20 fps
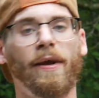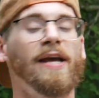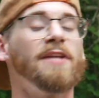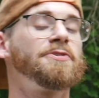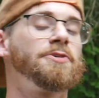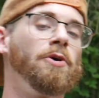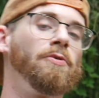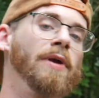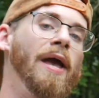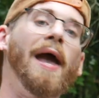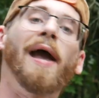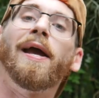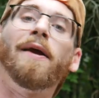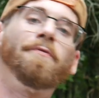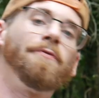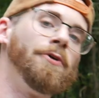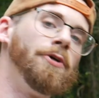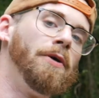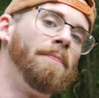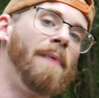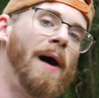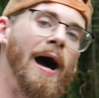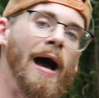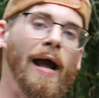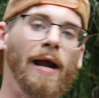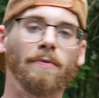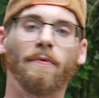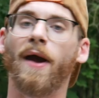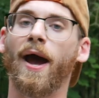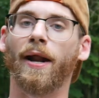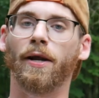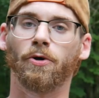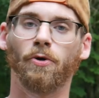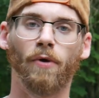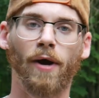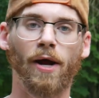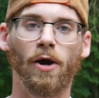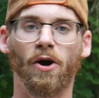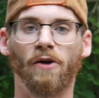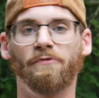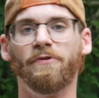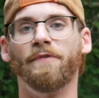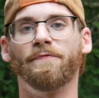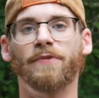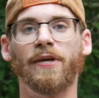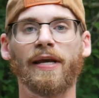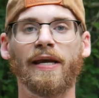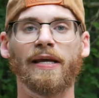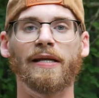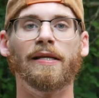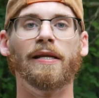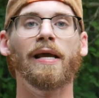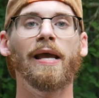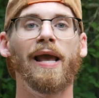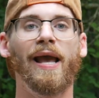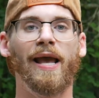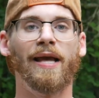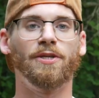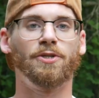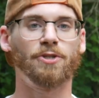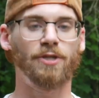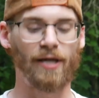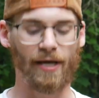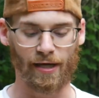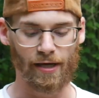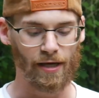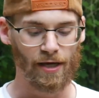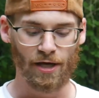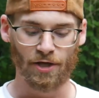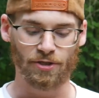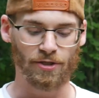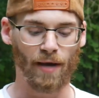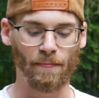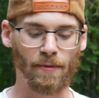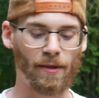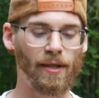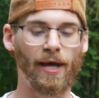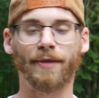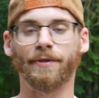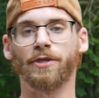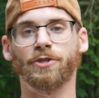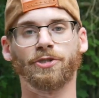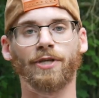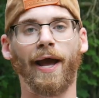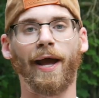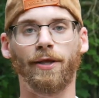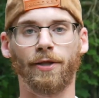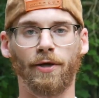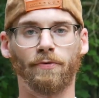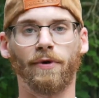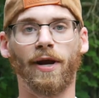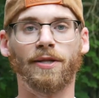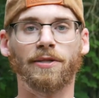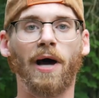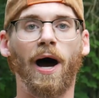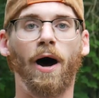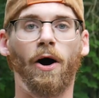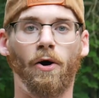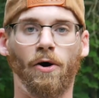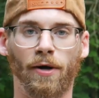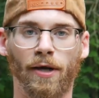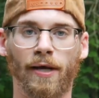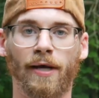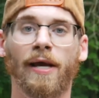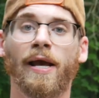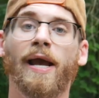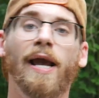It's okay for you to buy a Radical AR-15 and stick something like this Cyclee red dot on it.